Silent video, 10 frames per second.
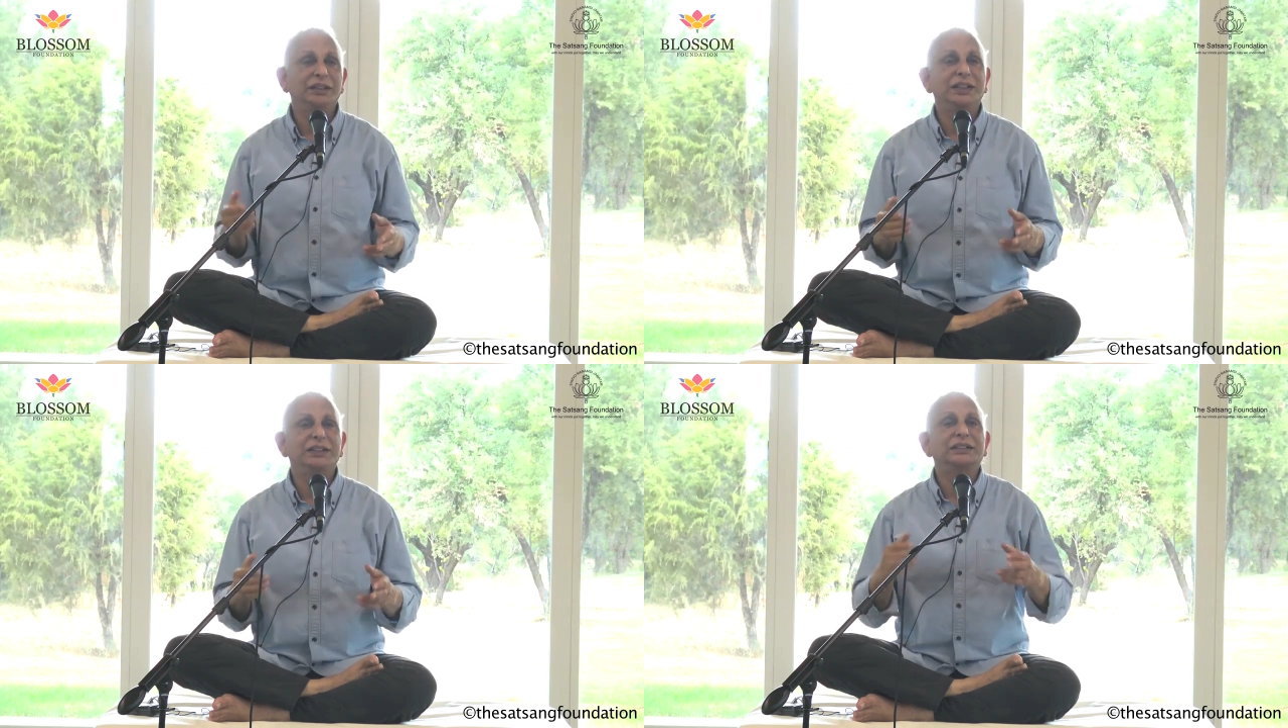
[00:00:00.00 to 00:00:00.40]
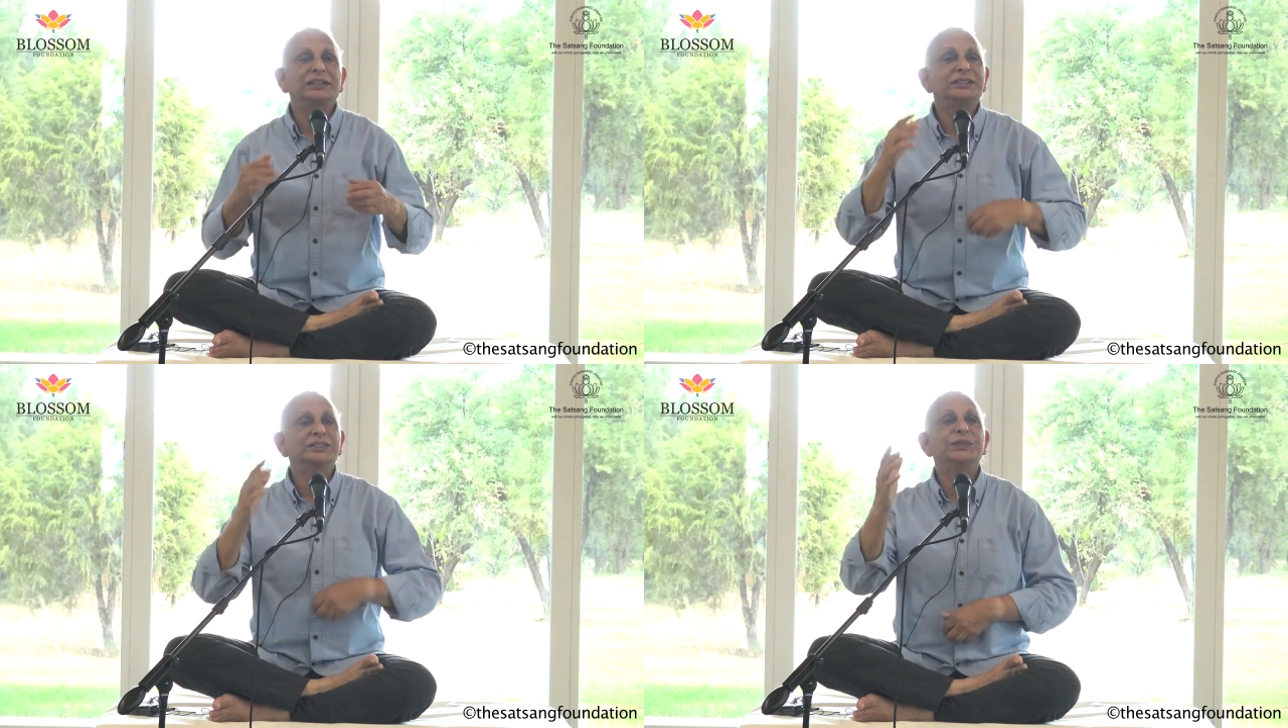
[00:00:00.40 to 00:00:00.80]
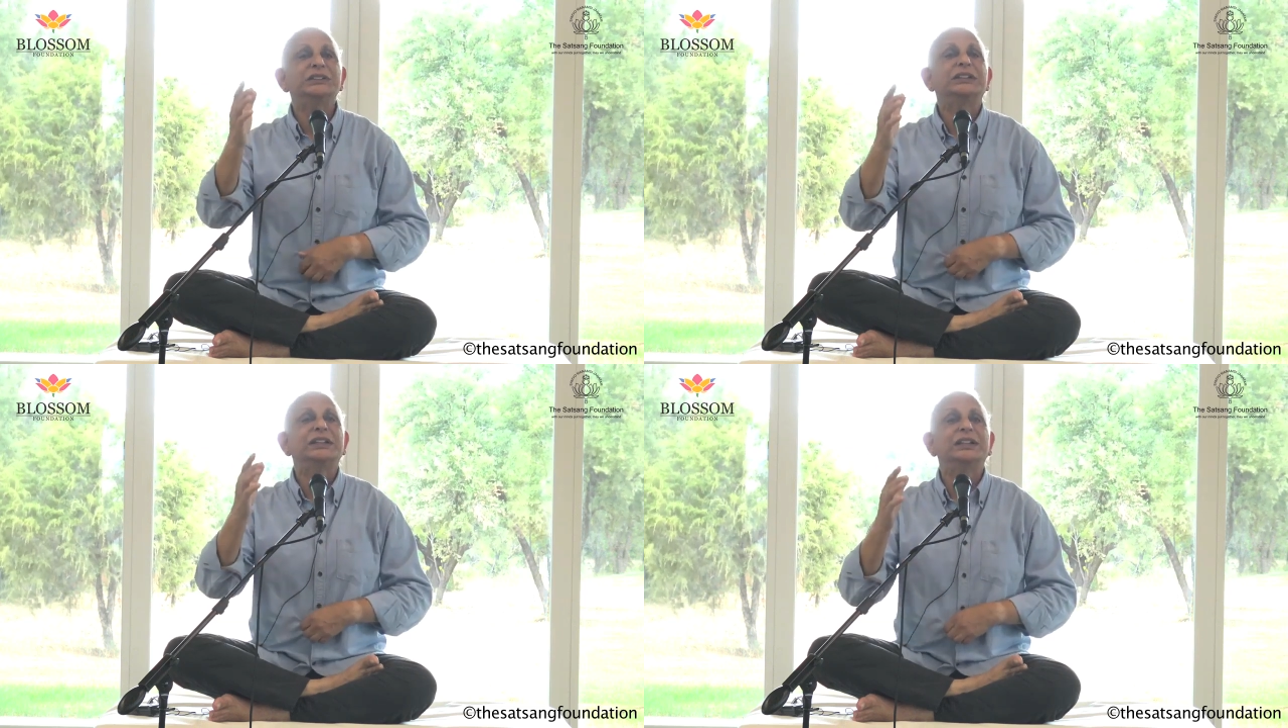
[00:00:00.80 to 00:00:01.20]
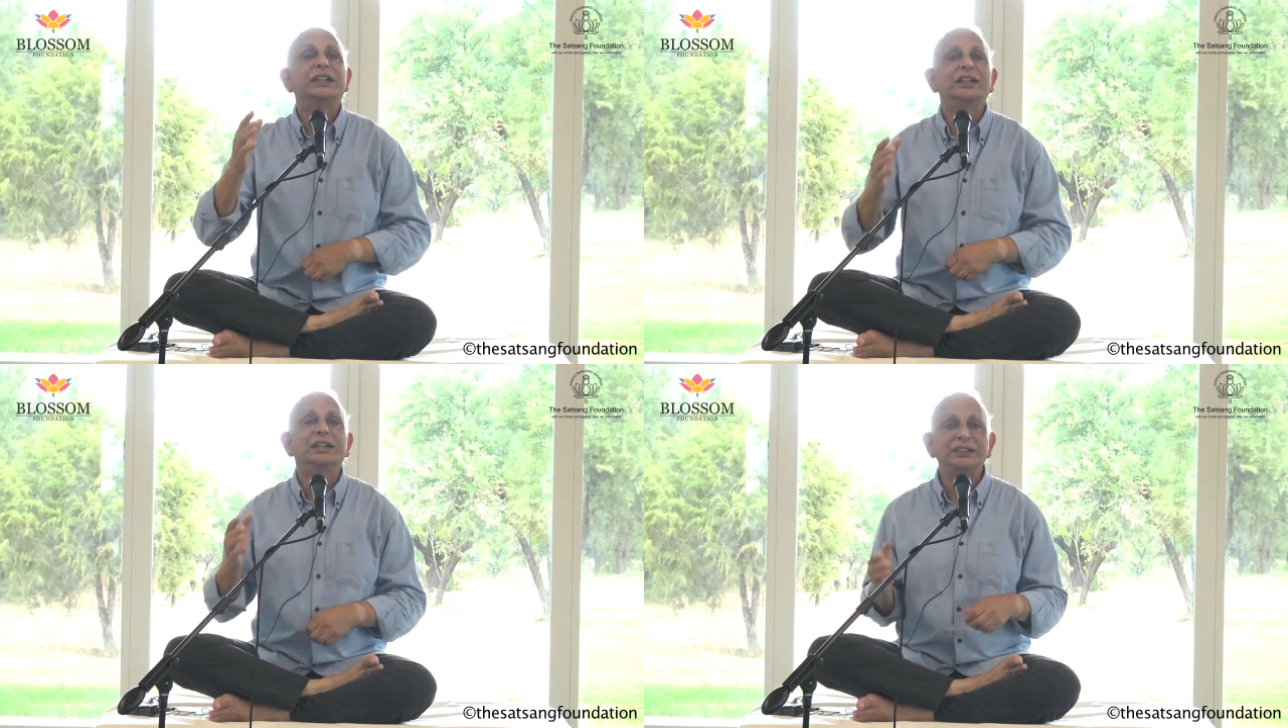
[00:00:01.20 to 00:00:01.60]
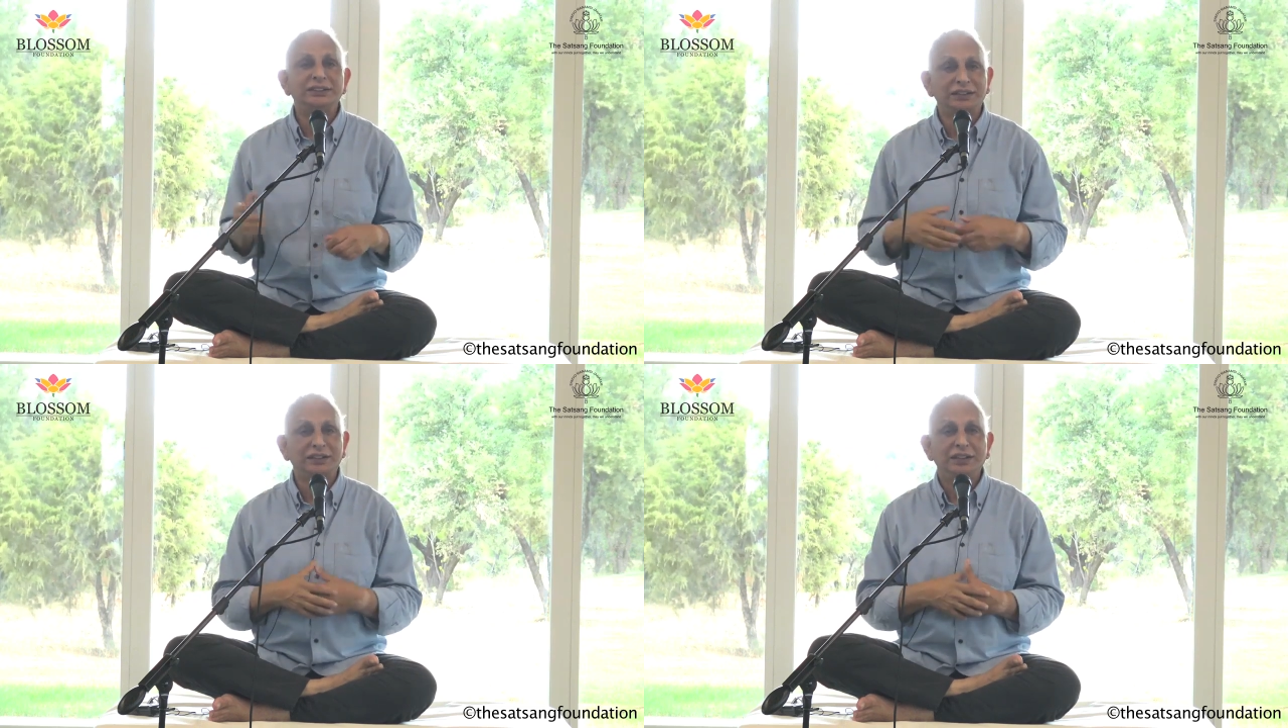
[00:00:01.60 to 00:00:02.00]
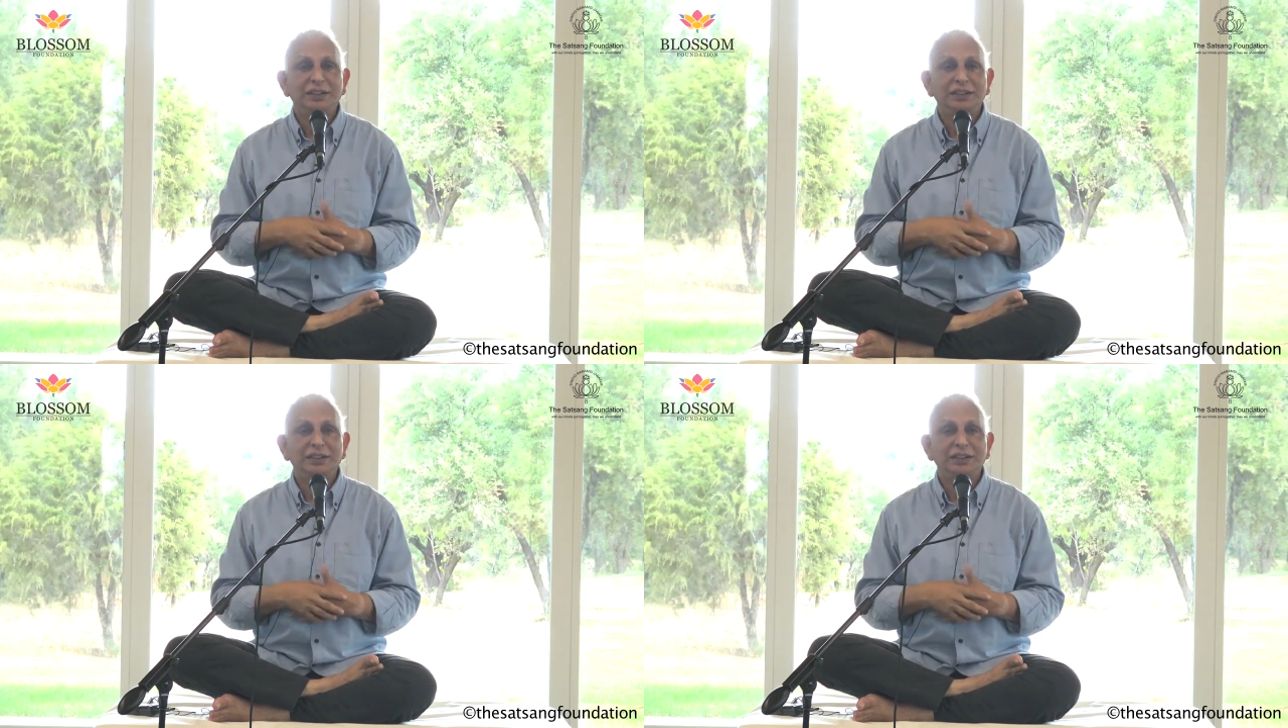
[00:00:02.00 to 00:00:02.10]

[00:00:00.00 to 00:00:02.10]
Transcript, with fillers: like a Christmas tree decoration,